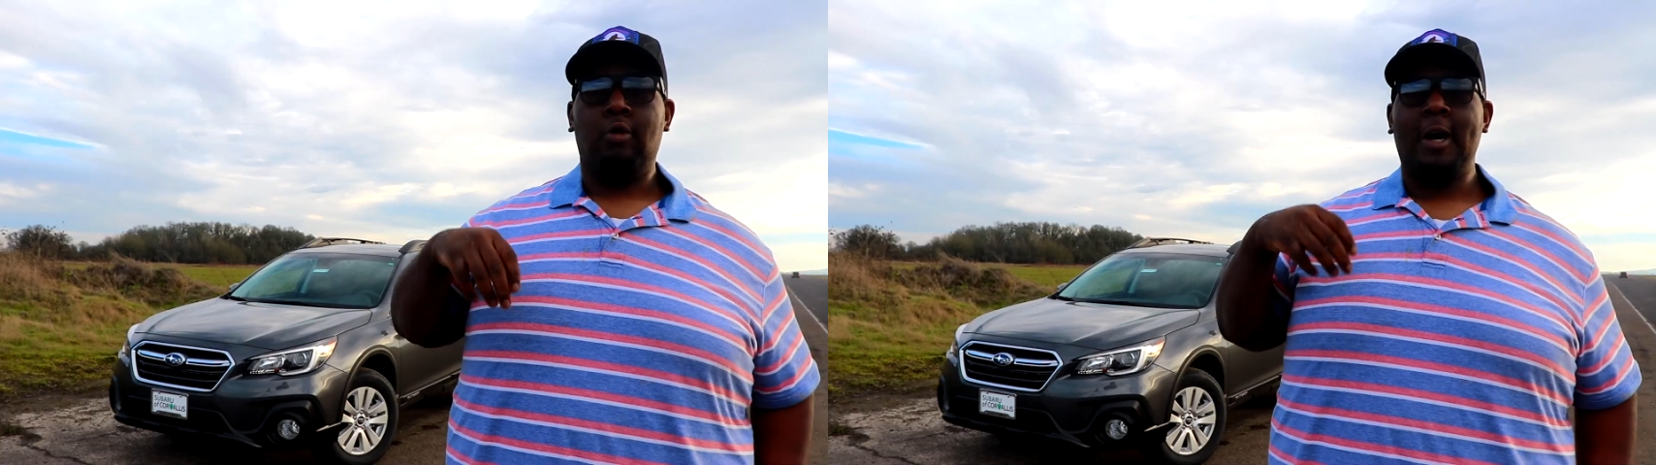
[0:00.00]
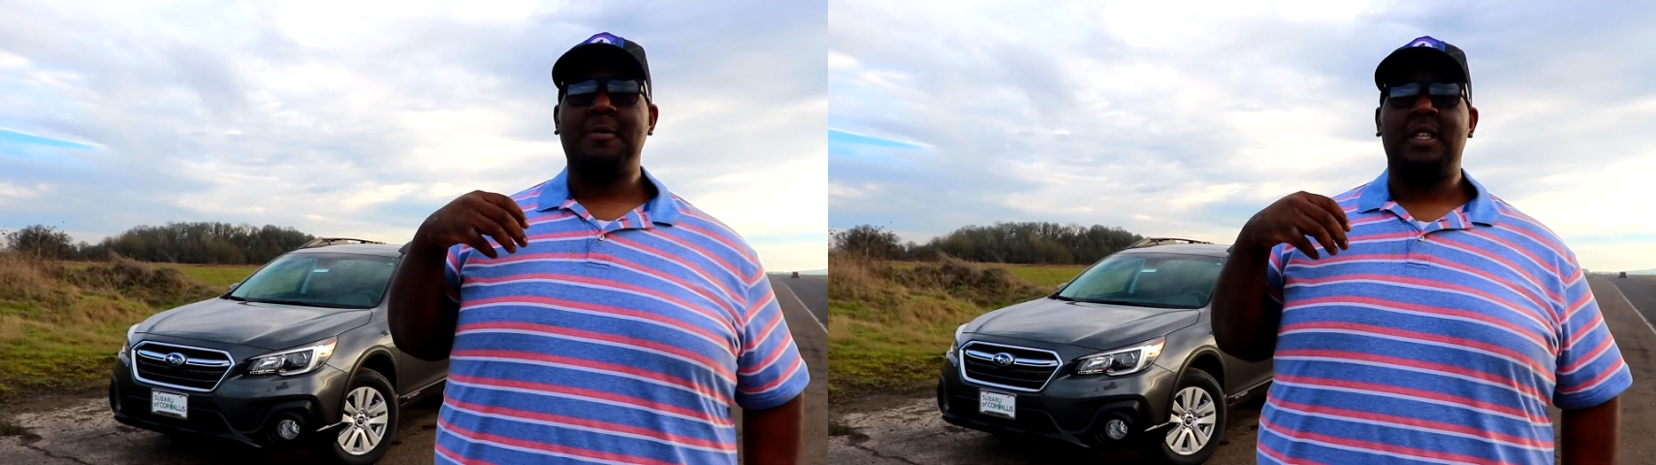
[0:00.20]

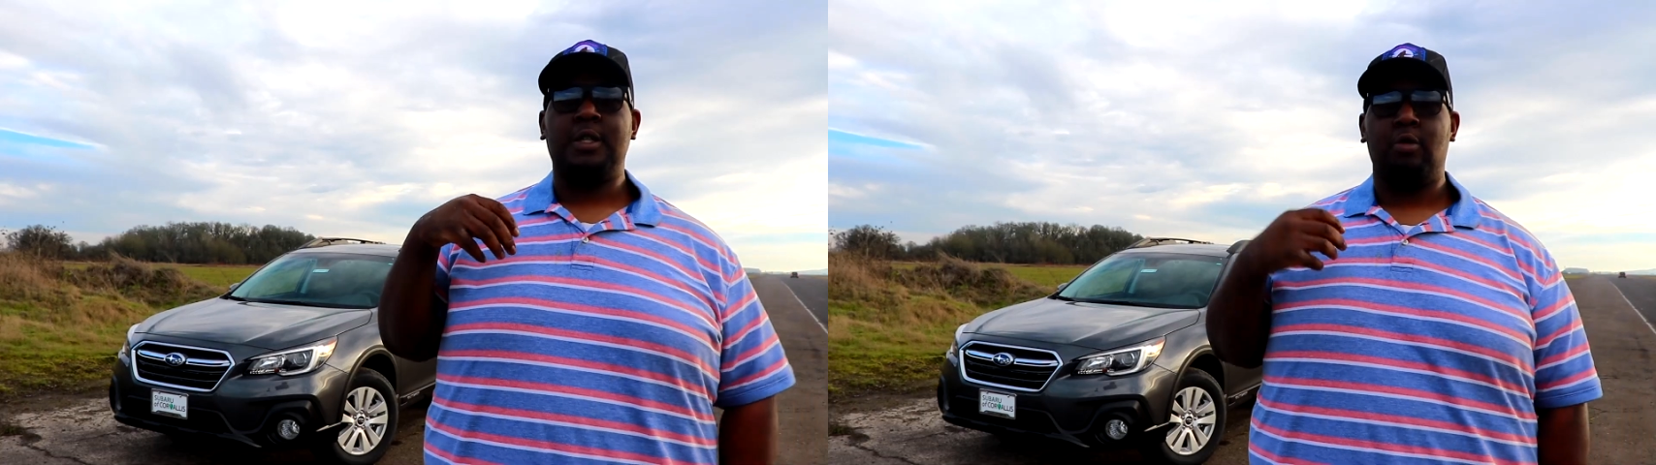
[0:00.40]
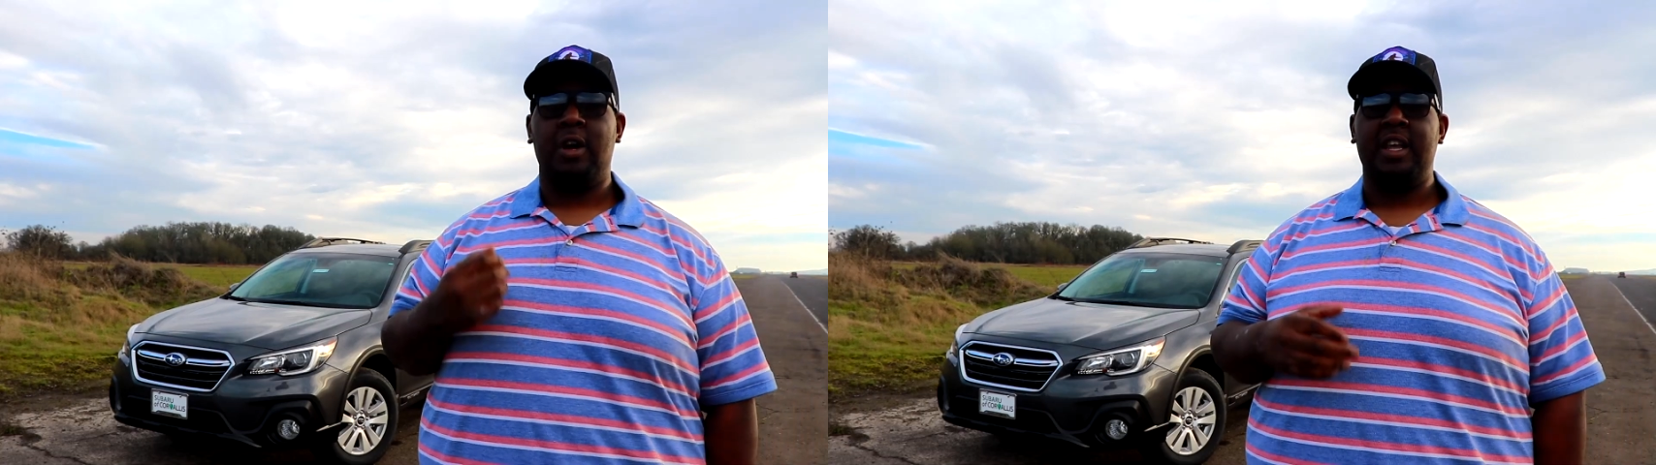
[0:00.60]
To the
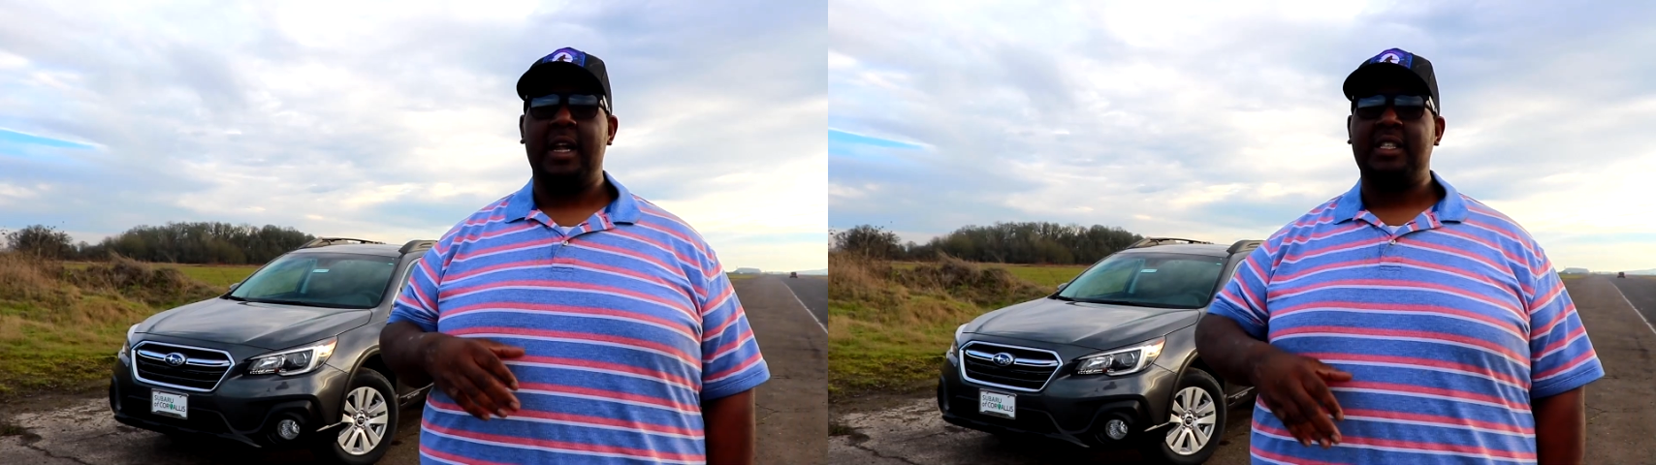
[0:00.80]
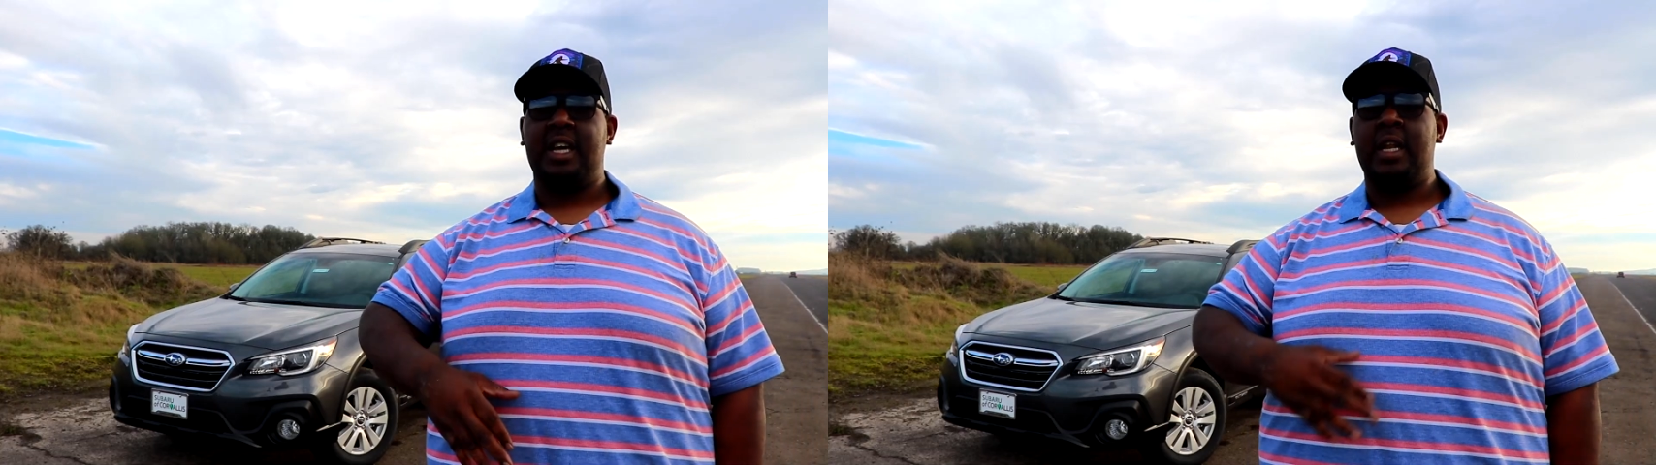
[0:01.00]

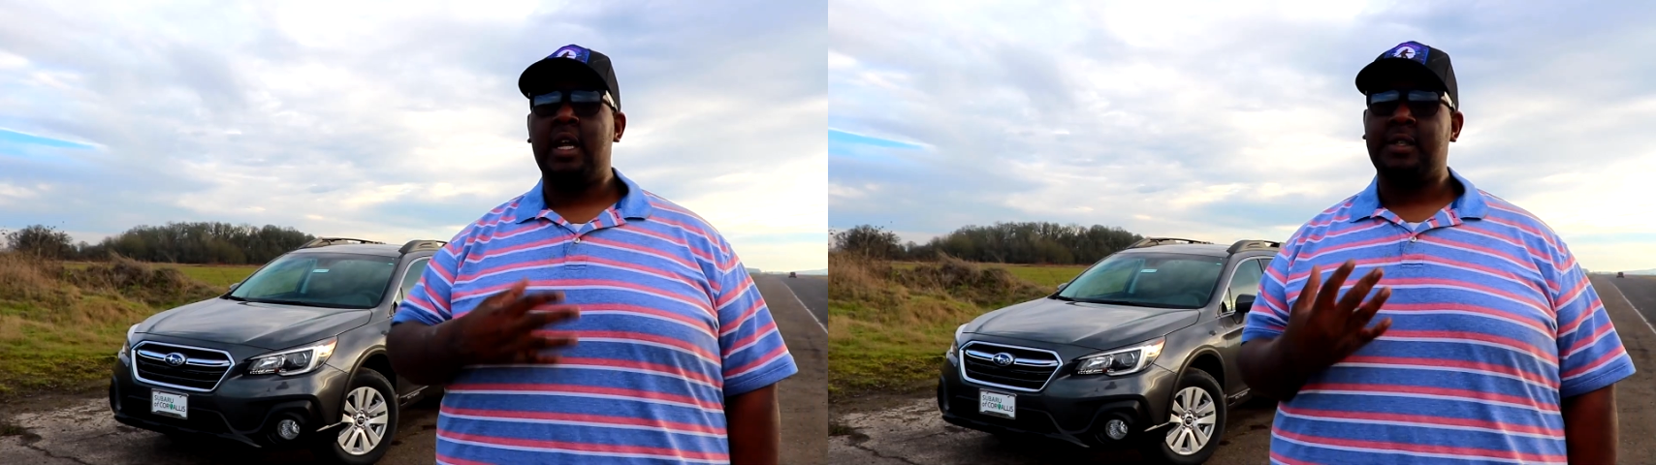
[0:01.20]
2018